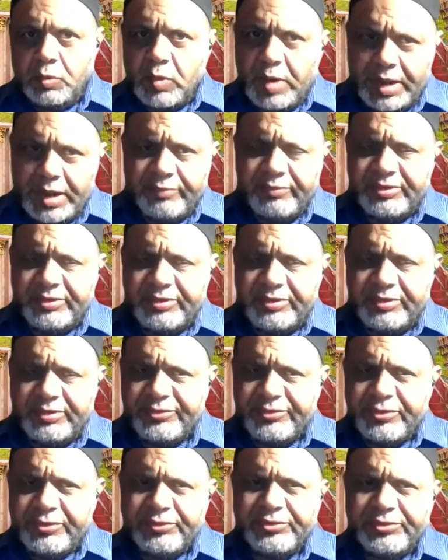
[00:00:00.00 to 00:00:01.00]
Why we
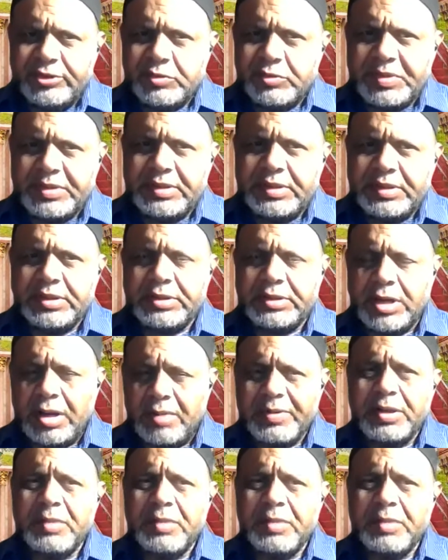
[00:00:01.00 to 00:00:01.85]
chose this particular topic?